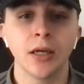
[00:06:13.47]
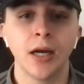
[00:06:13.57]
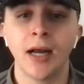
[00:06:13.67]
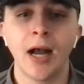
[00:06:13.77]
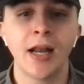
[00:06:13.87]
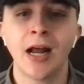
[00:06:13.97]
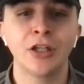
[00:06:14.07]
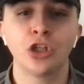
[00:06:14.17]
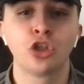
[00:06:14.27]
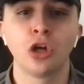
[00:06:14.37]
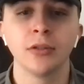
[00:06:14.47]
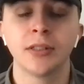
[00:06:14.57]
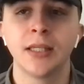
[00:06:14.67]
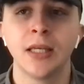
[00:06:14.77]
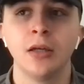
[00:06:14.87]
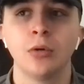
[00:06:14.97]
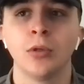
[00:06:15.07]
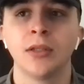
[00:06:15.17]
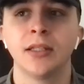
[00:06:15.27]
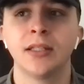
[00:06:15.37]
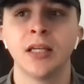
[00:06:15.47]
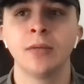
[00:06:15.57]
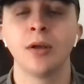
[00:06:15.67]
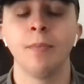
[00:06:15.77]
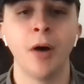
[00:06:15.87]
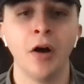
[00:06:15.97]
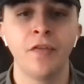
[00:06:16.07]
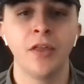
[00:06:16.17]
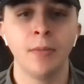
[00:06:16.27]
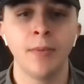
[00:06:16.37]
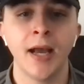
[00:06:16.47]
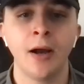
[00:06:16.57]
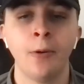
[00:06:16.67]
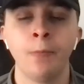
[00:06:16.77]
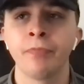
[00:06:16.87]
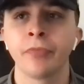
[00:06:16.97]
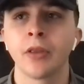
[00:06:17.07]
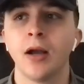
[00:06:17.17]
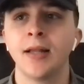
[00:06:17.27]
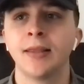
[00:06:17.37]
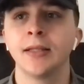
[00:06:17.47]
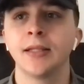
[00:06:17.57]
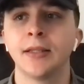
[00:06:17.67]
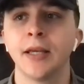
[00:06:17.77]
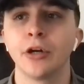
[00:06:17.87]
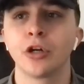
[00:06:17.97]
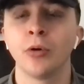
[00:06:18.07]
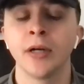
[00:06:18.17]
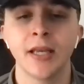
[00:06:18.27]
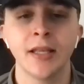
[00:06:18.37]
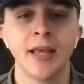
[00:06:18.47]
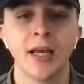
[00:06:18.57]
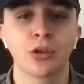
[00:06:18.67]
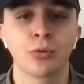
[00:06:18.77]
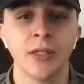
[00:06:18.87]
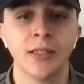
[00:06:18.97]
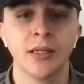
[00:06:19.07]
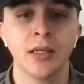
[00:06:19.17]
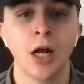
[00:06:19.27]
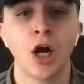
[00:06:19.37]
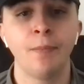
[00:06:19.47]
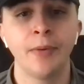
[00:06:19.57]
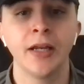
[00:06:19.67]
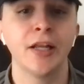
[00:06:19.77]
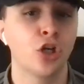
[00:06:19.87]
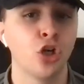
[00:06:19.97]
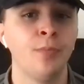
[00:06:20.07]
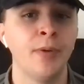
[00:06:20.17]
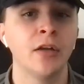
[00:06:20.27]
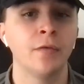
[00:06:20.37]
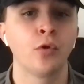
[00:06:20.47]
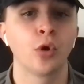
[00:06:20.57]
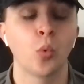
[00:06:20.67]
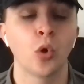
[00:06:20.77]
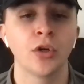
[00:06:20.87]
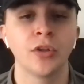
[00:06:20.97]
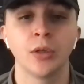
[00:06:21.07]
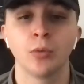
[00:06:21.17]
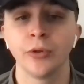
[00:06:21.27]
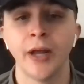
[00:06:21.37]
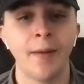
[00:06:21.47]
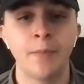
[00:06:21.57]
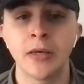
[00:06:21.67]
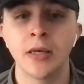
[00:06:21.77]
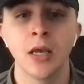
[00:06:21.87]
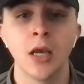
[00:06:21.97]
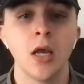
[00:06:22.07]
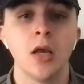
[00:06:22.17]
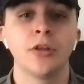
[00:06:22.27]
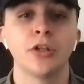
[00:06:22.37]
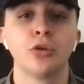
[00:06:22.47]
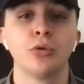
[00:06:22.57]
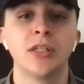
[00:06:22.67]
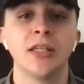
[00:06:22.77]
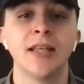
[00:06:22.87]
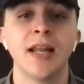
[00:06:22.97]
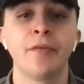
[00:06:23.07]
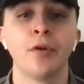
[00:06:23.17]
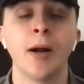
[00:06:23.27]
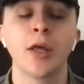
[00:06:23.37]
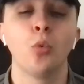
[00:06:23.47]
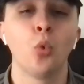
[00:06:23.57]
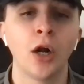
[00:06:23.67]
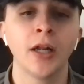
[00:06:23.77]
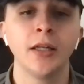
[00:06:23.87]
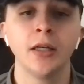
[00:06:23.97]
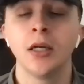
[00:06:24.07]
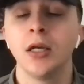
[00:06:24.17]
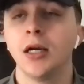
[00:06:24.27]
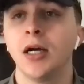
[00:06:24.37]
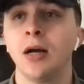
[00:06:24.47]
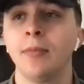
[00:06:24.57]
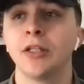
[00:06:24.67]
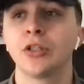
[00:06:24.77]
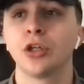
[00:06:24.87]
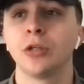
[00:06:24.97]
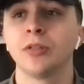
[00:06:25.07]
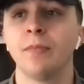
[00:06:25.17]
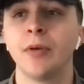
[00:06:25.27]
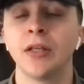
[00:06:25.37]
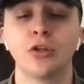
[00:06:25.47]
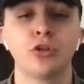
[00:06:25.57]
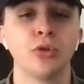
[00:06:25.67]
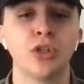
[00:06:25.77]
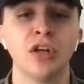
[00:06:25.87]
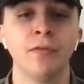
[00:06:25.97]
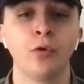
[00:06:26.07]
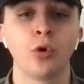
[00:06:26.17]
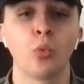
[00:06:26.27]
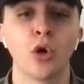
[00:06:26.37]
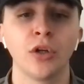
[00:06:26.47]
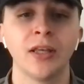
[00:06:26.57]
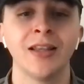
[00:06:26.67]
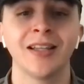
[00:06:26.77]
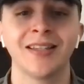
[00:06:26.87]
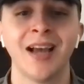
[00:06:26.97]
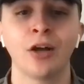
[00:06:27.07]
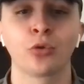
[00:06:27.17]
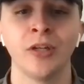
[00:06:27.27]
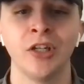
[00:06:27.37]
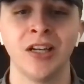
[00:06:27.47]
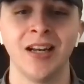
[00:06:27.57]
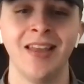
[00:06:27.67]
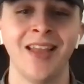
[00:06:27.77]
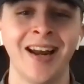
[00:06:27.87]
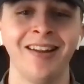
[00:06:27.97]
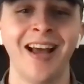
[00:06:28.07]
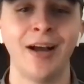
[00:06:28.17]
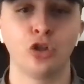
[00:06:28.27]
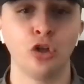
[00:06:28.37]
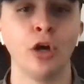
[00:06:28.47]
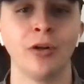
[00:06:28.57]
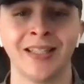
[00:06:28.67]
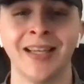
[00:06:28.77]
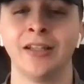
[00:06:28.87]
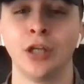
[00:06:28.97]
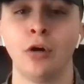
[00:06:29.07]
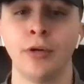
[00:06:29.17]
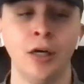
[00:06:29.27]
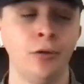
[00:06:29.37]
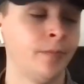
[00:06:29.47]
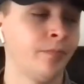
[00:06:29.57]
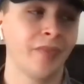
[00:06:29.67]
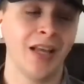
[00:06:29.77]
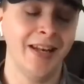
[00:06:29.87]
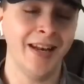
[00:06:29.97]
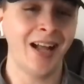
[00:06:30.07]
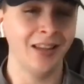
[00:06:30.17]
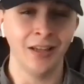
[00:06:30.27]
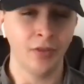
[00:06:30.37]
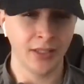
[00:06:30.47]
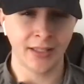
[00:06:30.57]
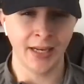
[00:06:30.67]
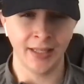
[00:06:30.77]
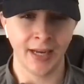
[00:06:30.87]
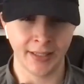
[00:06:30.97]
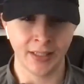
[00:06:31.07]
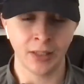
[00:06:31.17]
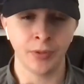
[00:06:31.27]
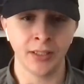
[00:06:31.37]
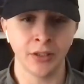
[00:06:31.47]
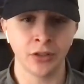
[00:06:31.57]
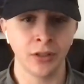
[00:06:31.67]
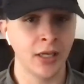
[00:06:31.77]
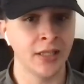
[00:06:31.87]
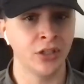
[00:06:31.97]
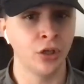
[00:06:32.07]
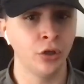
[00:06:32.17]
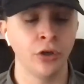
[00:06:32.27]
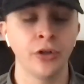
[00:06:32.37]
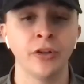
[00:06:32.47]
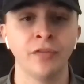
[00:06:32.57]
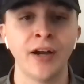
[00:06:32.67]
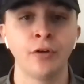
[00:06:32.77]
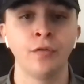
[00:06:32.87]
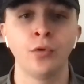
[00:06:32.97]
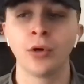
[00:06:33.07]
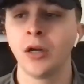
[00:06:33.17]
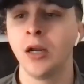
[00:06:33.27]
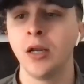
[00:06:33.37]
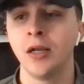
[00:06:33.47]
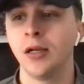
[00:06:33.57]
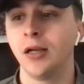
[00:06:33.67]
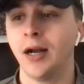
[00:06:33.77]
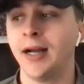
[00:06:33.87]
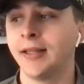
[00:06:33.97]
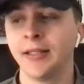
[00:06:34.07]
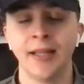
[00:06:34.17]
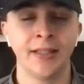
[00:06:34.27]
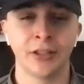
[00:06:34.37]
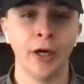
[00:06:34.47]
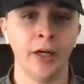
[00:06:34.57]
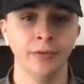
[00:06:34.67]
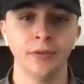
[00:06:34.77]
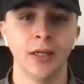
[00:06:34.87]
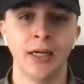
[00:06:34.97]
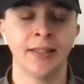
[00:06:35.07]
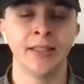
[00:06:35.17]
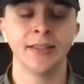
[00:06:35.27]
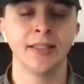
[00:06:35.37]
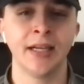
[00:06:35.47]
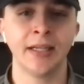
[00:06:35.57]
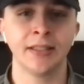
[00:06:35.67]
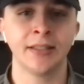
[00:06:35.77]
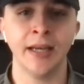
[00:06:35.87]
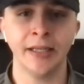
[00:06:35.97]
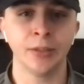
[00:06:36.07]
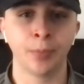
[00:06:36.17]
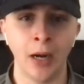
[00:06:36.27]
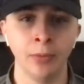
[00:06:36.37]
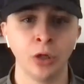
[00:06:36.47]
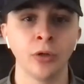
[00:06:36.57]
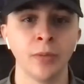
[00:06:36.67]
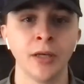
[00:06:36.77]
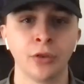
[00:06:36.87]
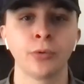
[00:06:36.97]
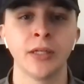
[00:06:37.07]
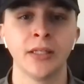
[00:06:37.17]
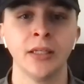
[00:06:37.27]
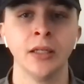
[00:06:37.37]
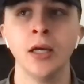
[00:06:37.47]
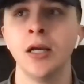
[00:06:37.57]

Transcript: I just don't see it with the teams above them now. I think that they are going to get that three seed, albeit it could be in Fort Worth. It will not be the two seed that everybody wanted in terms of being the two seed in Fort Worth in the South region, and that allows you to go to San Antonio and not leave the state of Texas potentially until you're in the Final Four. I think that's gone. I think that Texas Tech is probably going to be a three seed.